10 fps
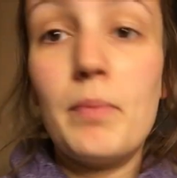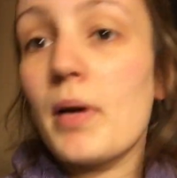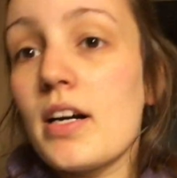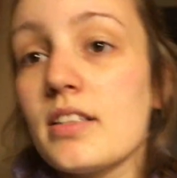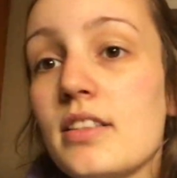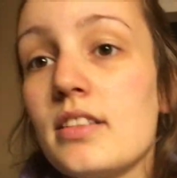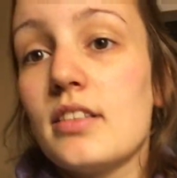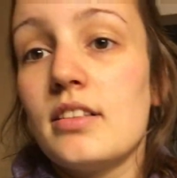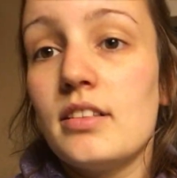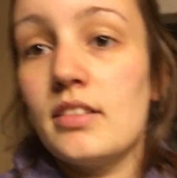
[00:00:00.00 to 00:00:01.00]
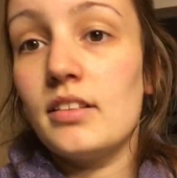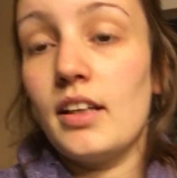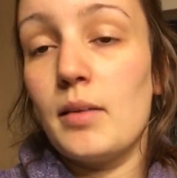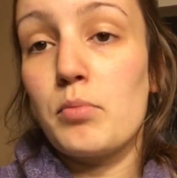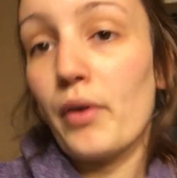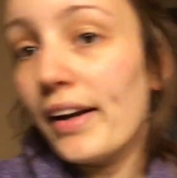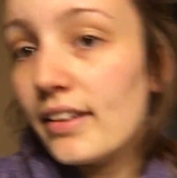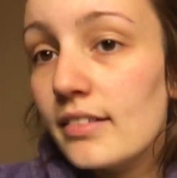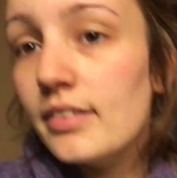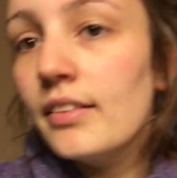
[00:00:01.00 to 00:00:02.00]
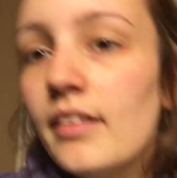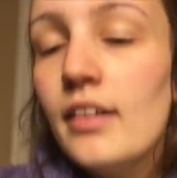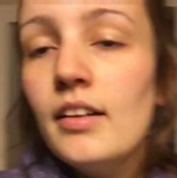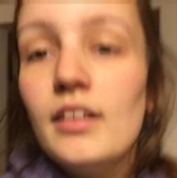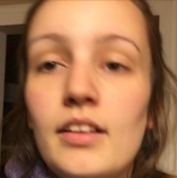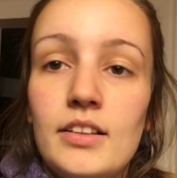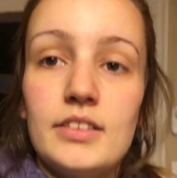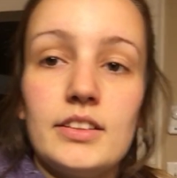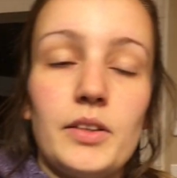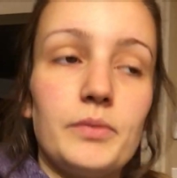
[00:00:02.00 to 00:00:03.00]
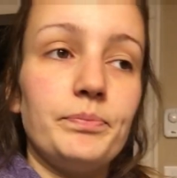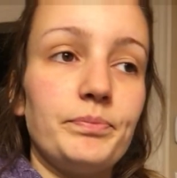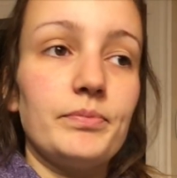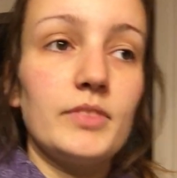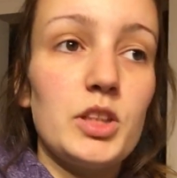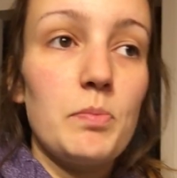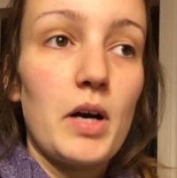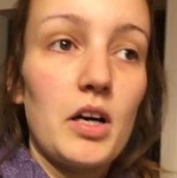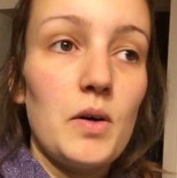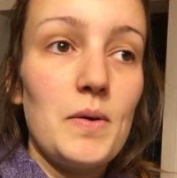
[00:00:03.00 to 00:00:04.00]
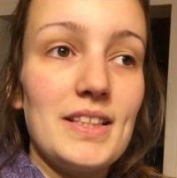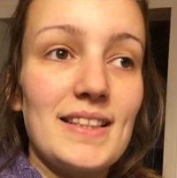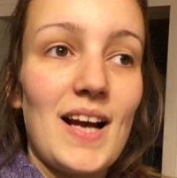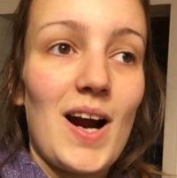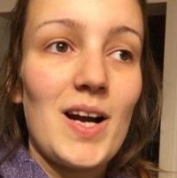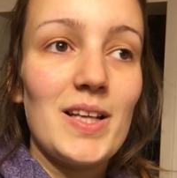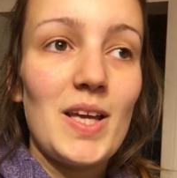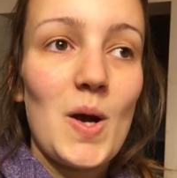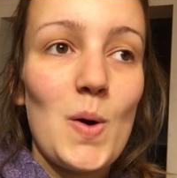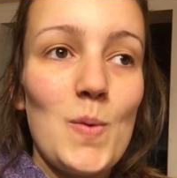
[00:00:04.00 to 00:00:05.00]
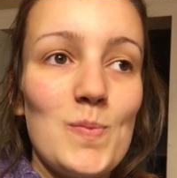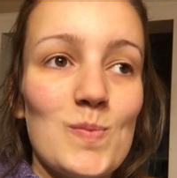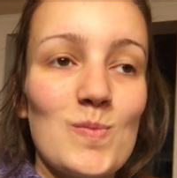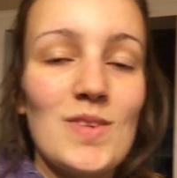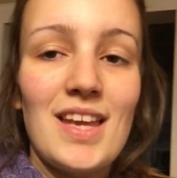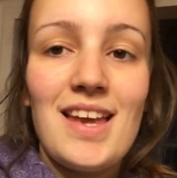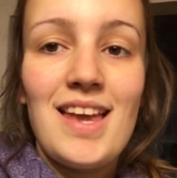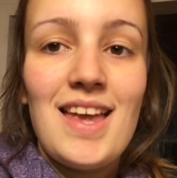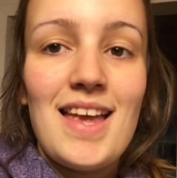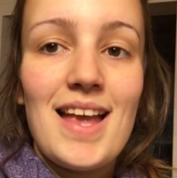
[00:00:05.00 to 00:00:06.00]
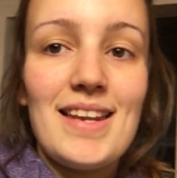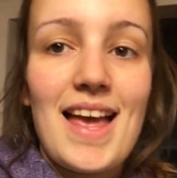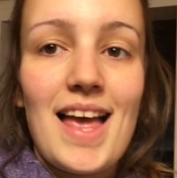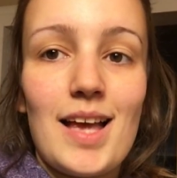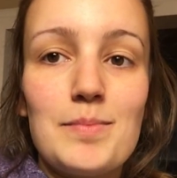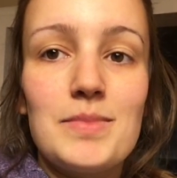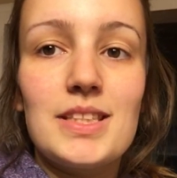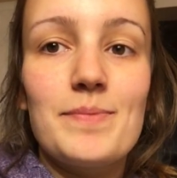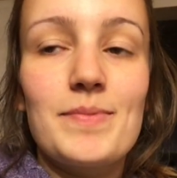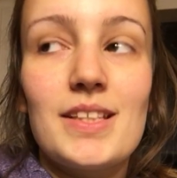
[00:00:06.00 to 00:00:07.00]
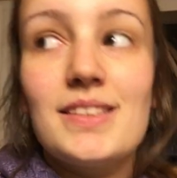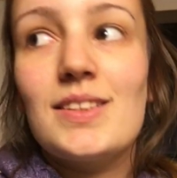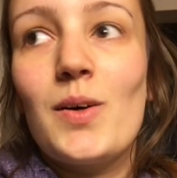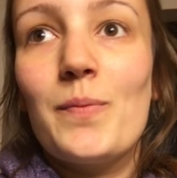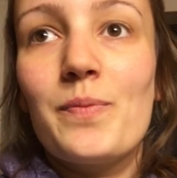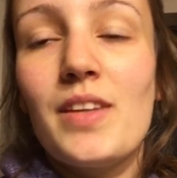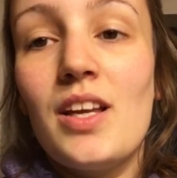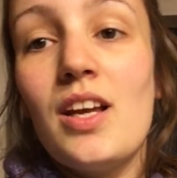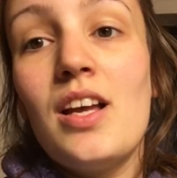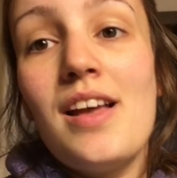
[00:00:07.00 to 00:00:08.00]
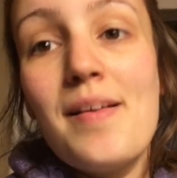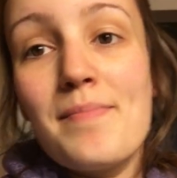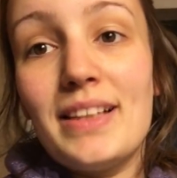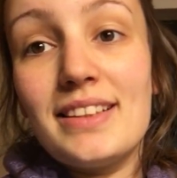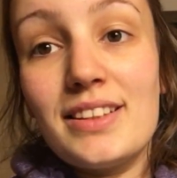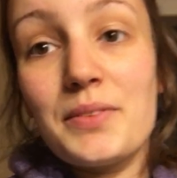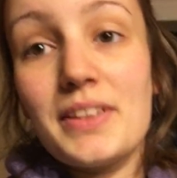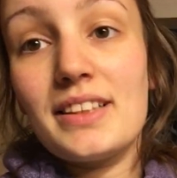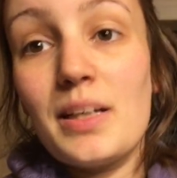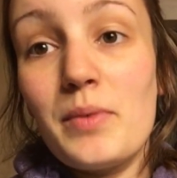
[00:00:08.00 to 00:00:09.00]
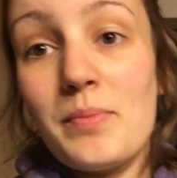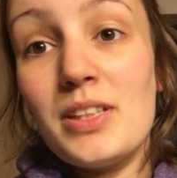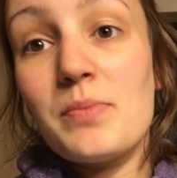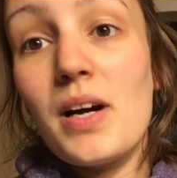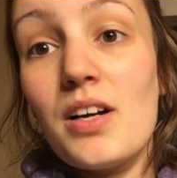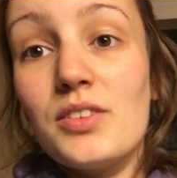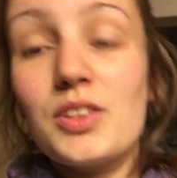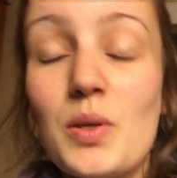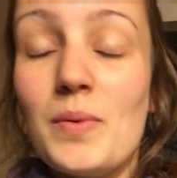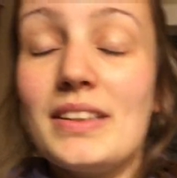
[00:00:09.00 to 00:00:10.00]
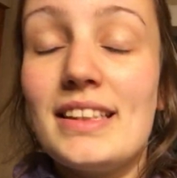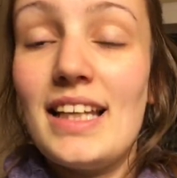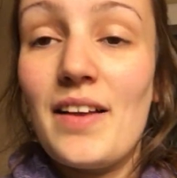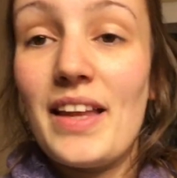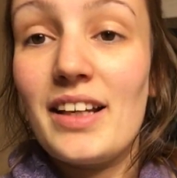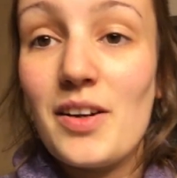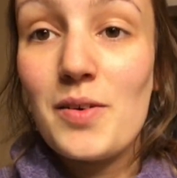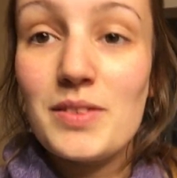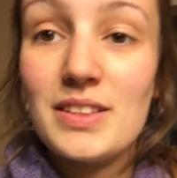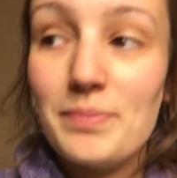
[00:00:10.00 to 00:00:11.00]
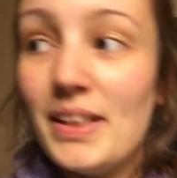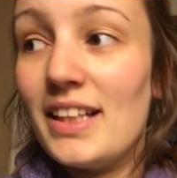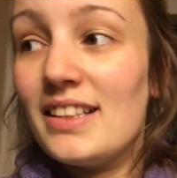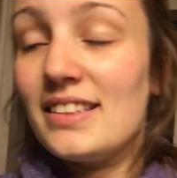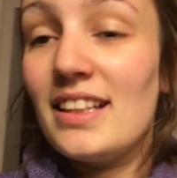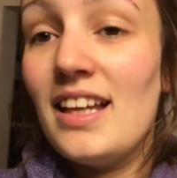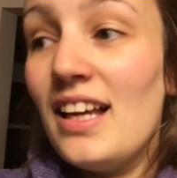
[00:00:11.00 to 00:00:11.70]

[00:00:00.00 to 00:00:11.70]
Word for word: parts like a break. So tomorrow it's cardio and abs. So my sister wants to come with me tomorrow, so we'll see how that goes, because